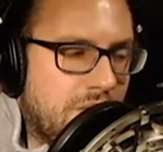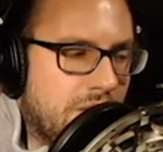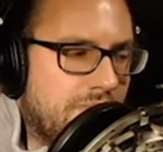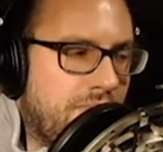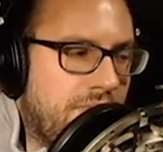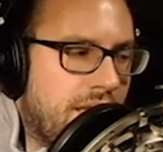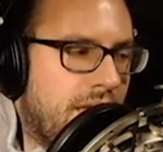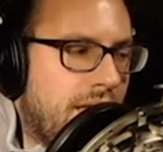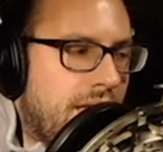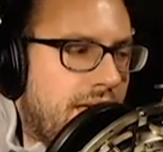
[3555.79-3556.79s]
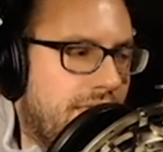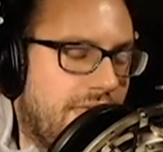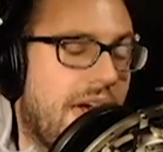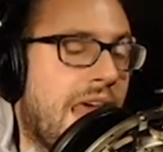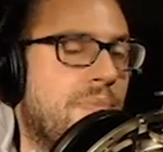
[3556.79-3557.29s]
Or
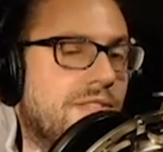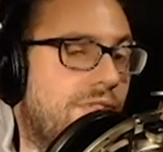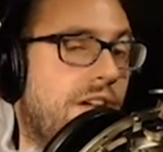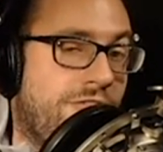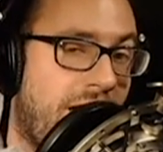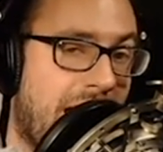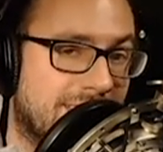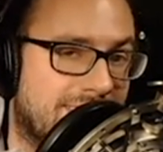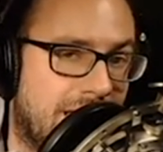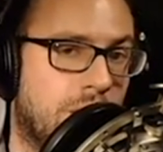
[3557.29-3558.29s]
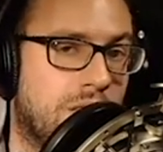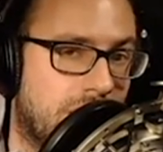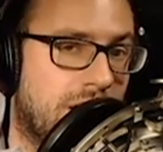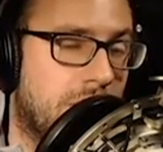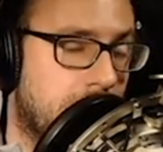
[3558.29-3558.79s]
that happens very fast. They will
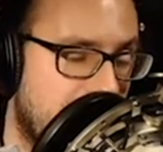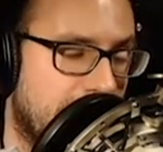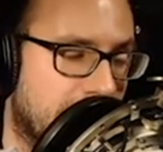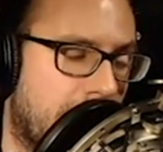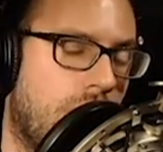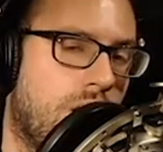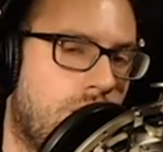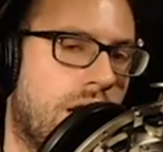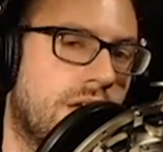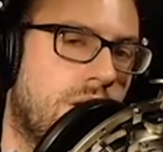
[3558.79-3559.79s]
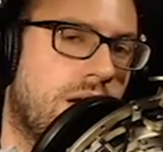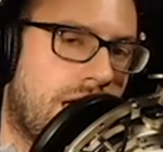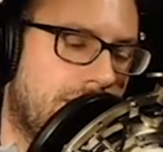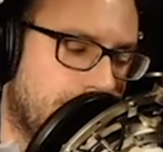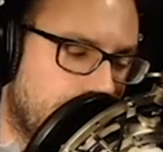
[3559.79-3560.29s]
learn immediately, I know
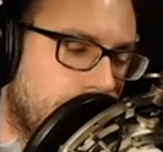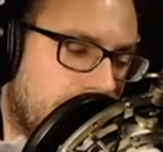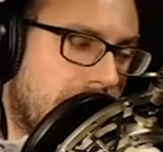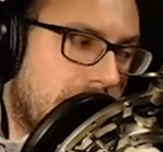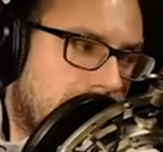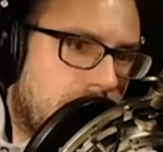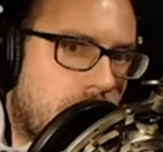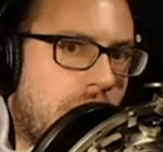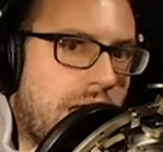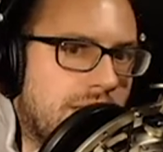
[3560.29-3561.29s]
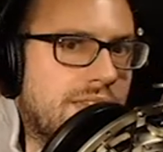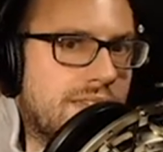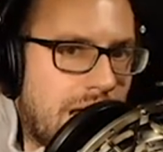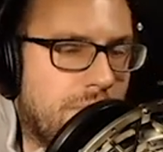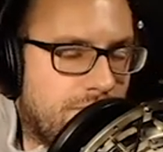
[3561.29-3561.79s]
I need to know how to
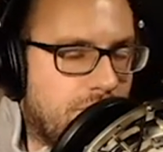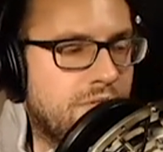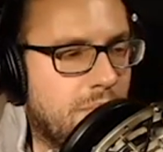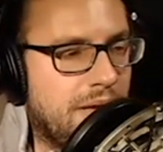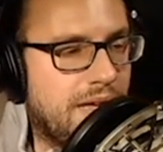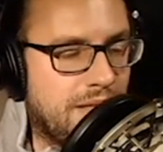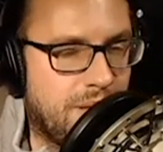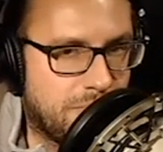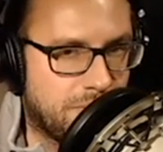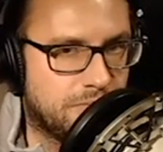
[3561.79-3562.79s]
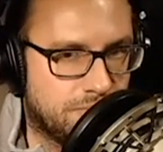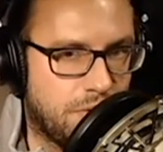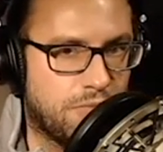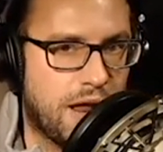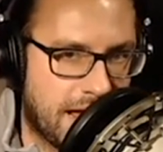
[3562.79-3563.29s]
stop them from jumping in. People
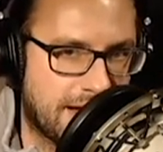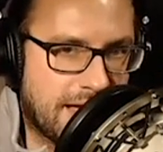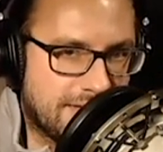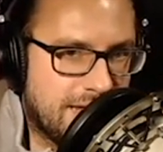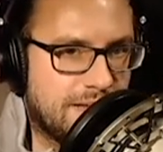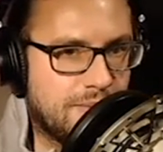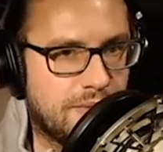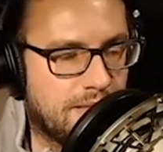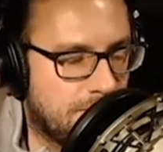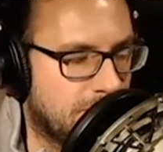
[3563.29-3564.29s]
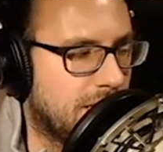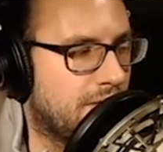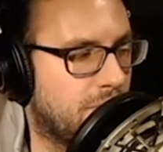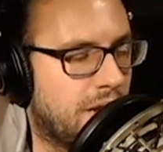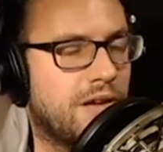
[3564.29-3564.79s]
will recognize that in
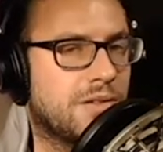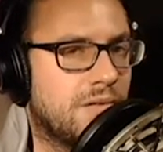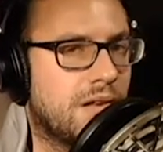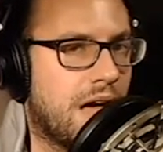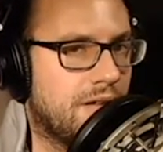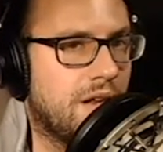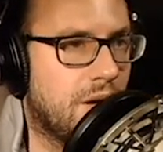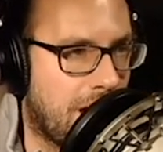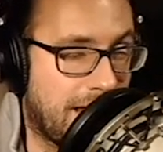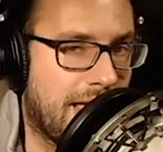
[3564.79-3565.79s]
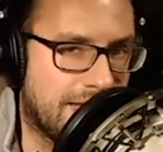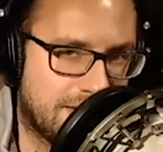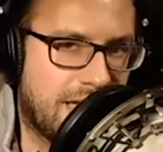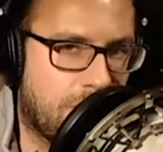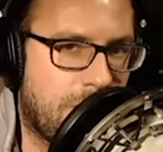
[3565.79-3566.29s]
themselves, but also not know how to answer
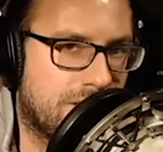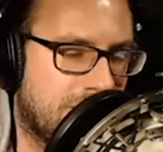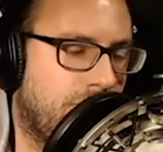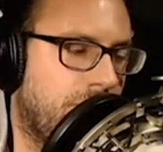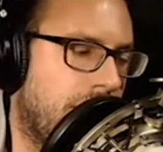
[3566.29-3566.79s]
that question.